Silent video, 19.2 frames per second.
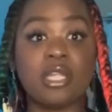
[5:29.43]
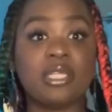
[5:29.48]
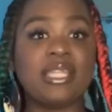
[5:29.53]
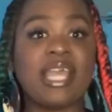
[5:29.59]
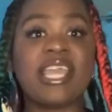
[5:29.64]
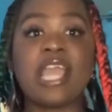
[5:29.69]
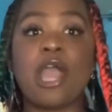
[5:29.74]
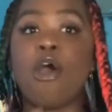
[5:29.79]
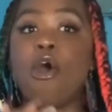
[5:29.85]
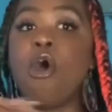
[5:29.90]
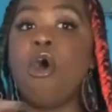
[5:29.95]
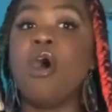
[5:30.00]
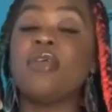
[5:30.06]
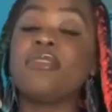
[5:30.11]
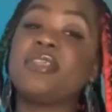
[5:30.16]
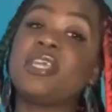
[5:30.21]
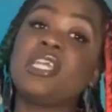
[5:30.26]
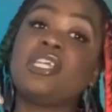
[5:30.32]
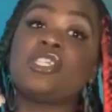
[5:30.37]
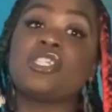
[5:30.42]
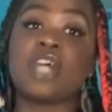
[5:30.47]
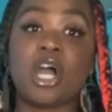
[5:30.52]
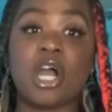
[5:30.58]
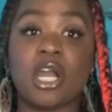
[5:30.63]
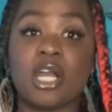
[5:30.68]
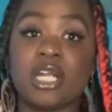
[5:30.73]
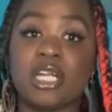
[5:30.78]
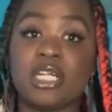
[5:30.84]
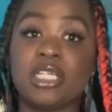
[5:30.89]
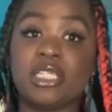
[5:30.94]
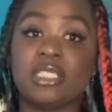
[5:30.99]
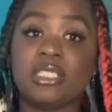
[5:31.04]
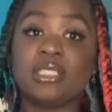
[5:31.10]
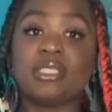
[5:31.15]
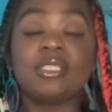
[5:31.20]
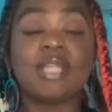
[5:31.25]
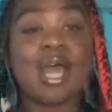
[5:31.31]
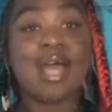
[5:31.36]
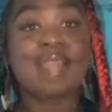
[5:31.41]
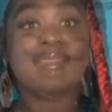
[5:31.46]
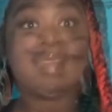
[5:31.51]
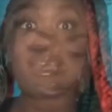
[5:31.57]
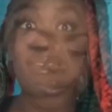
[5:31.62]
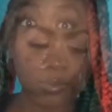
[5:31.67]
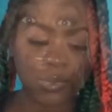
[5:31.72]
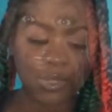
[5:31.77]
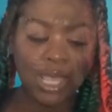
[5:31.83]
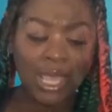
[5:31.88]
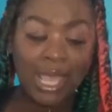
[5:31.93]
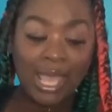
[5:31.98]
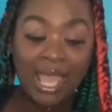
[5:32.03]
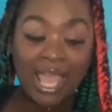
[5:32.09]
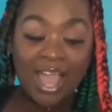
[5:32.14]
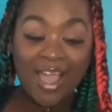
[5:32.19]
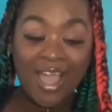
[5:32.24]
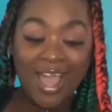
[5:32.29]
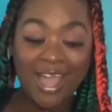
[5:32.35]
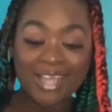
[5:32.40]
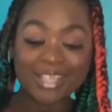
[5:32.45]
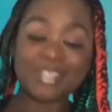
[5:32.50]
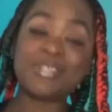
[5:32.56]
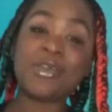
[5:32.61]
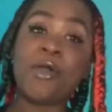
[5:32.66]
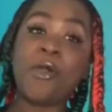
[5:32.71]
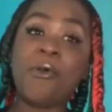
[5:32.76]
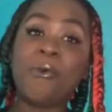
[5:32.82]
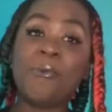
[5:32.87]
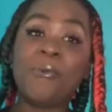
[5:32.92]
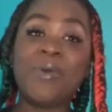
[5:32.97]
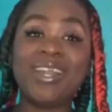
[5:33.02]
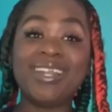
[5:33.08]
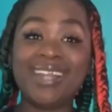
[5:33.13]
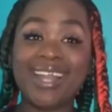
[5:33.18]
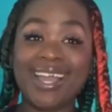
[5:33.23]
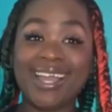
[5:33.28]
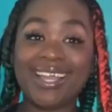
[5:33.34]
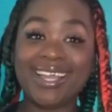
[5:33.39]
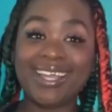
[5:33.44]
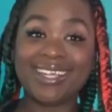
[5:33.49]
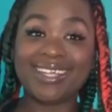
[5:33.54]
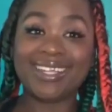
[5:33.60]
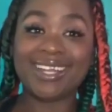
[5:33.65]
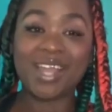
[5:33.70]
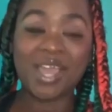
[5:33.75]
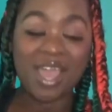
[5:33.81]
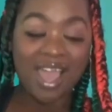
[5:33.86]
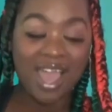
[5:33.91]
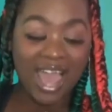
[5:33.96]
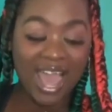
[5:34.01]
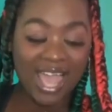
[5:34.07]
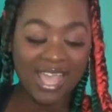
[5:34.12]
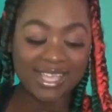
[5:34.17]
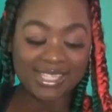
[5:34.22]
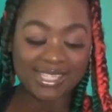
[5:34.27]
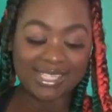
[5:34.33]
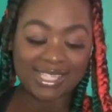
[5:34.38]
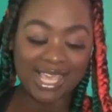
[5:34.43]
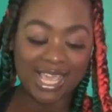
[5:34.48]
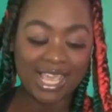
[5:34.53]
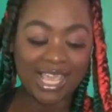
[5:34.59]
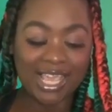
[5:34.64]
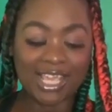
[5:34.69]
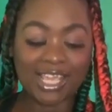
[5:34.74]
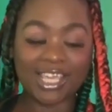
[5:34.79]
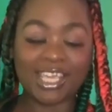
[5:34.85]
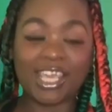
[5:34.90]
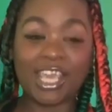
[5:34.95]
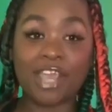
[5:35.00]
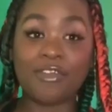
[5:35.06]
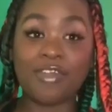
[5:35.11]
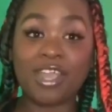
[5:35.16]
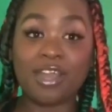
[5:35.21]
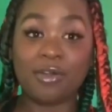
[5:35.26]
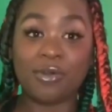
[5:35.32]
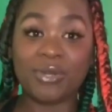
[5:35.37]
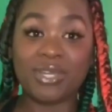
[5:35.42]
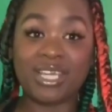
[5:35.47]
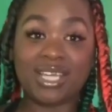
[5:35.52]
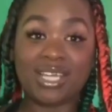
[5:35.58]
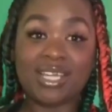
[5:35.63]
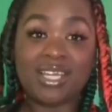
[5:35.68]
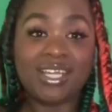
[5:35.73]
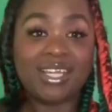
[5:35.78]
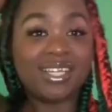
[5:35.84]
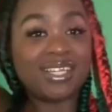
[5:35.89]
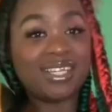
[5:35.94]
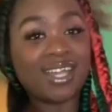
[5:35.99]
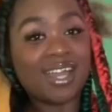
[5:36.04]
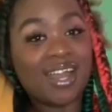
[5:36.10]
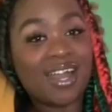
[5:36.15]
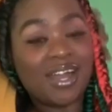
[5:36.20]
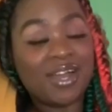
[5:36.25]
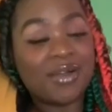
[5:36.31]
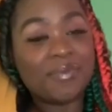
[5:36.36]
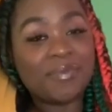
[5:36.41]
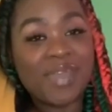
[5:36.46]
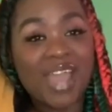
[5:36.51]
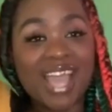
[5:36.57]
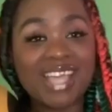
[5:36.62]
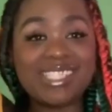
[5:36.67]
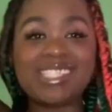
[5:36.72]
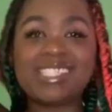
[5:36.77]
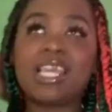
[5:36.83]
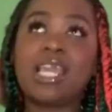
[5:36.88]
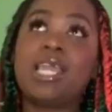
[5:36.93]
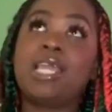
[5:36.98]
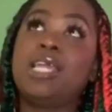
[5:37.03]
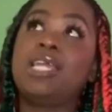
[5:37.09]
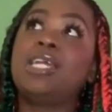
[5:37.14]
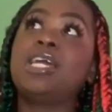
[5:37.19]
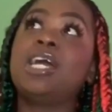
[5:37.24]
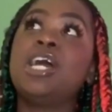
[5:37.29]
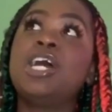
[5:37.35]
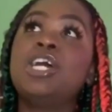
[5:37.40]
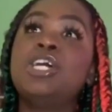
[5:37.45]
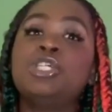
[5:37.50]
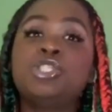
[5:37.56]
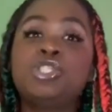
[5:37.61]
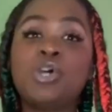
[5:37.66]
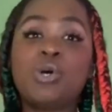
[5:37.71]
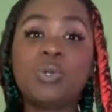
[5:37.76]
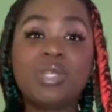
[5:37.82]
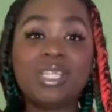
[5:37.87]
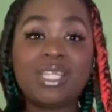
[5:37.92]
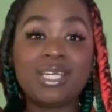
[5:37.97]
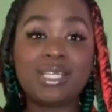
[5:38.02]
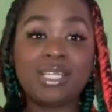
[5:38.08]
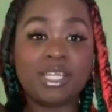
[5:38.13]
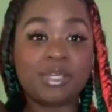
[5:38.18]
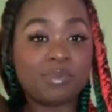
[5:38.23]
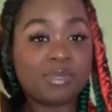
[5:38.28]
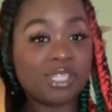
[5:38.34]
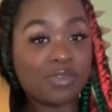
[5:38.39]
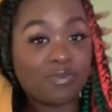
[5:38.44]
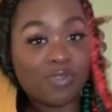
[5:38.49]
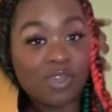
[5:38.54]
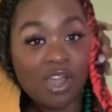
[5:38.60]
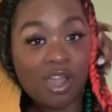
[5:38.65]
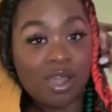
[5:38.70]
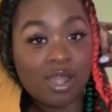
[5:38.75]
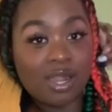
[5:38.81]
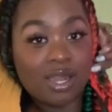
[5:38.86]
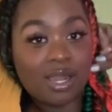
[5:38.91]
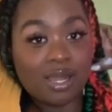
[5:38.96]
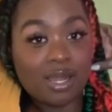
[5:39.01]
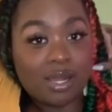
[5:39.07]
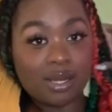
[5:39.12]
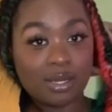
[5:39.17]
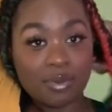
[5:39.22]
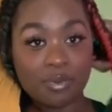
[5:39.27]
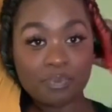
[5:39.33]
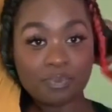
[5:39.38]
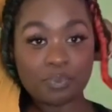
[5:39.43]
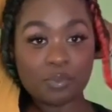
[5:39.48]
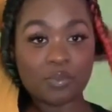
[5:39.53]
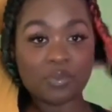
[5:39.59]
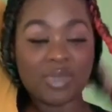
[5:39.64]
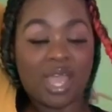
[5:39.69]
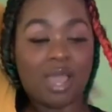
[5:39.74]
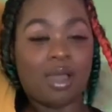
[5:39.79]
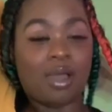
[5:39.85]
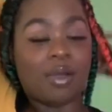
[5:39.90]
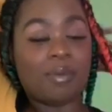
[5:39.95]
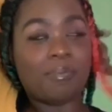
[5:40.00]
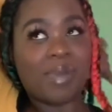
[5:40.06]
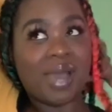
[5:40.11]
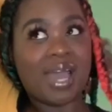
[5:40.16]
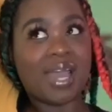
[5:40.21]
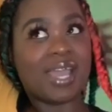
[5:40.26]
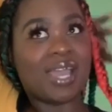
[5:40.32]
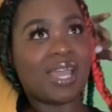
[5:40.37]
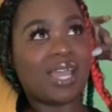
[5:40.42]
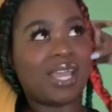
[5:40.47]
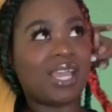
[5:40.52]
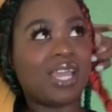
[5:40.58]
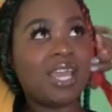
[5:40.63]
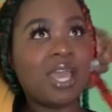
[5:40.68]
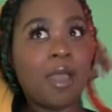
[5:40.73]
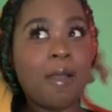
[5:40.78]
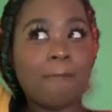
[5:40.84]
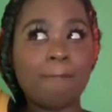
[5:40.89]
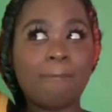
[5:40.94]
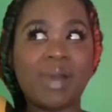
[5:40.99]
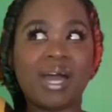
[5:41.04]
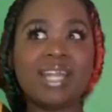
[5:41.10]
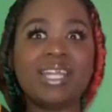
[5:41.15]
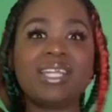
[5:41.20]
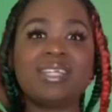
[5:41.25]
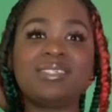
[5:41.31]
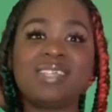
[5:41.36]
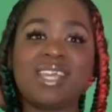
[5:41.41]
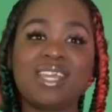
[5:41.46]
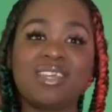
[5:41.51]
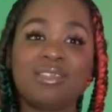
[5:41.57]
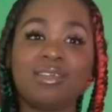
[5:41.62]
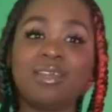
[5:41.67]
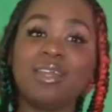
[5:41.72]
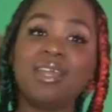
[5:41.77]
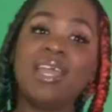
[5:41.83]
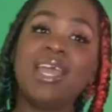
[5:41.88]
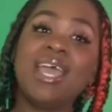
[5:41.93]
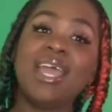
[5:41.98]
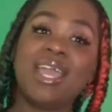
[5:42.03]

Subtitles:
Like all things art. I love it. So one night I sang karaoke. I sang Total Eclipse of the Heart by Bonnie Taylor.